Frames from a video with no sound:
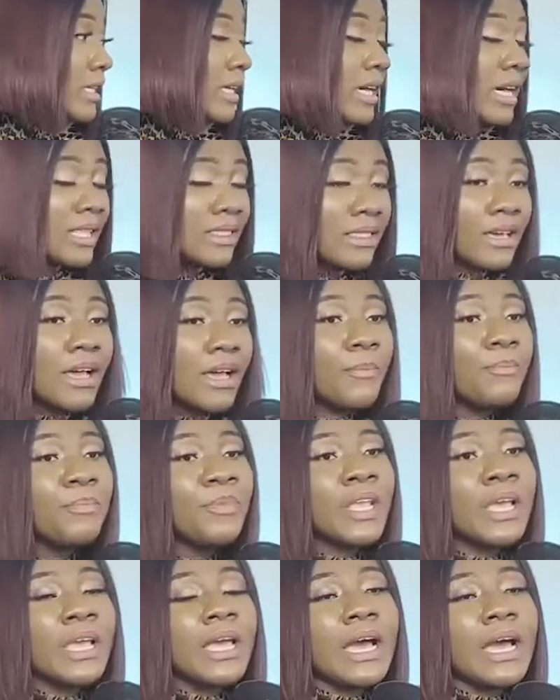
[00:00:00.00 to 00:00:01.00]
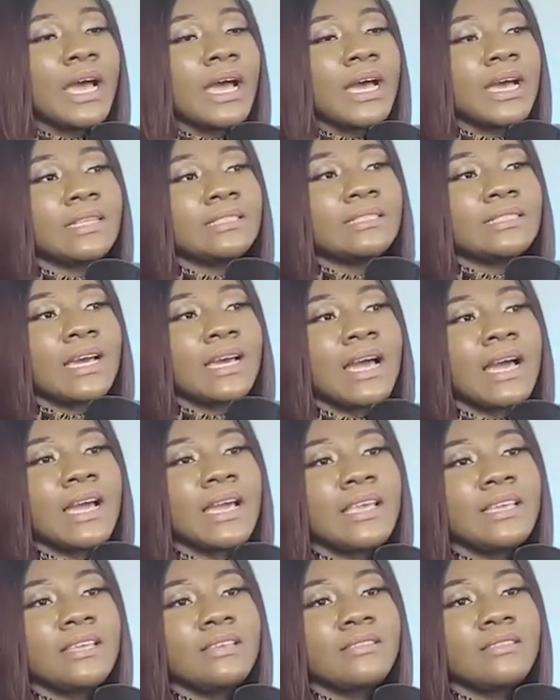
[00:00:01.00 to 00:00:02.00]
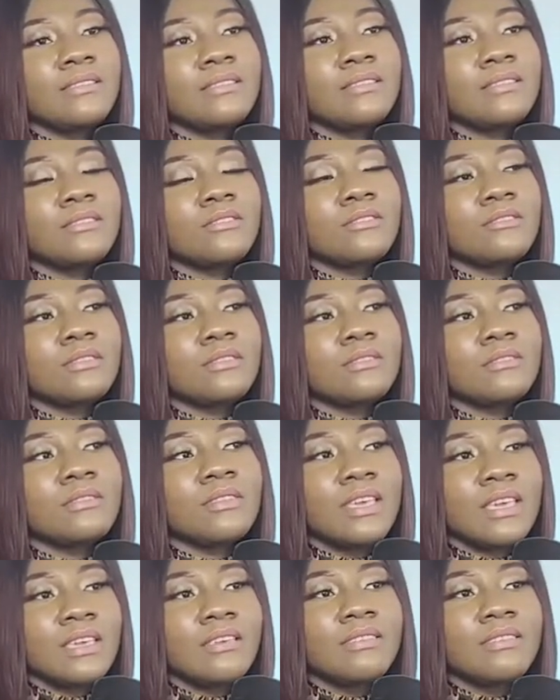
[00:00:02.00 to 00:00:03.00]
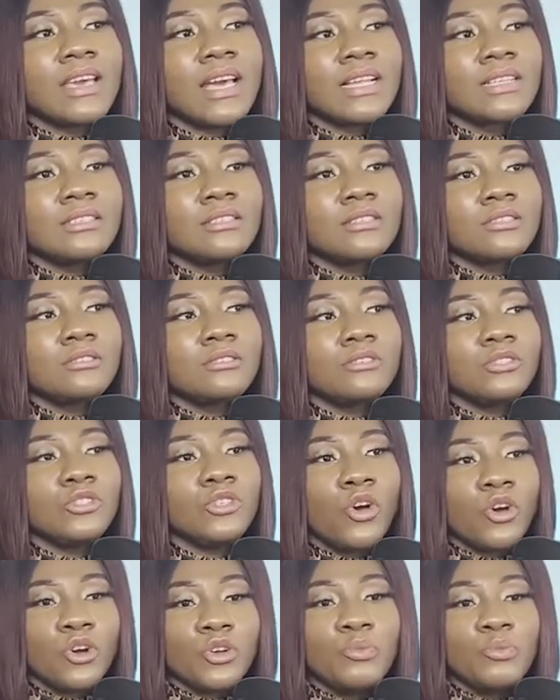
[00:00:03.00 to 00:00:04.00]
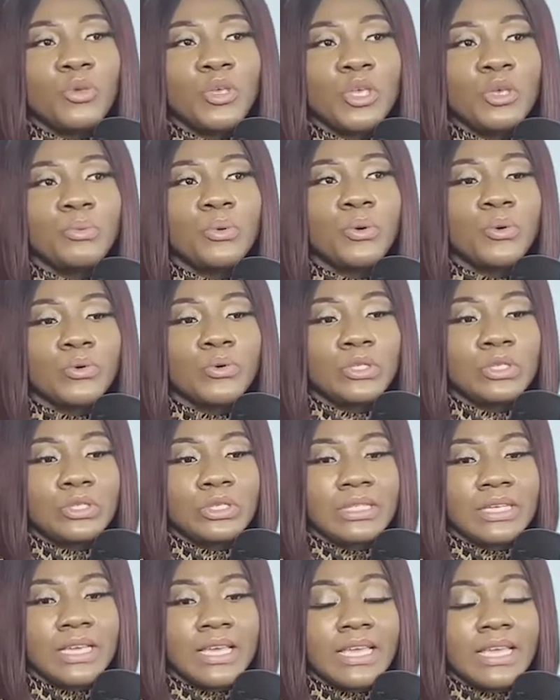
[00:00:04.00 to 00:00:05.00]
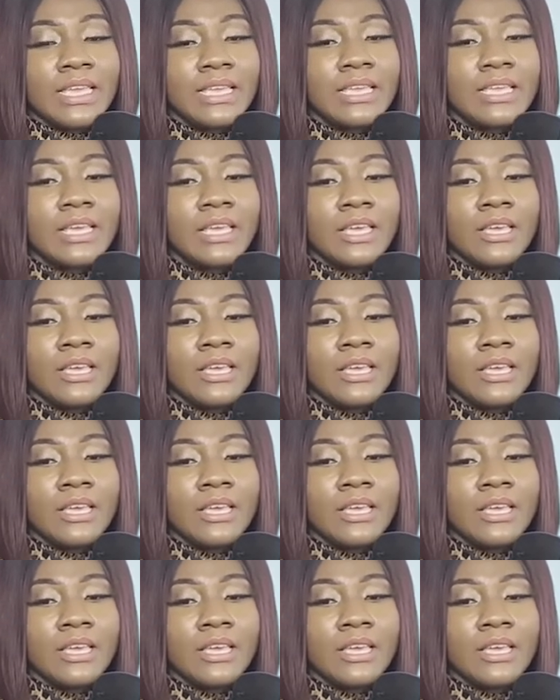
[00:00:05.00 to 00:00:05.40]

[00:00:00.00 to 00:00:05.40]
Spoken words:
other. And I think that young people today,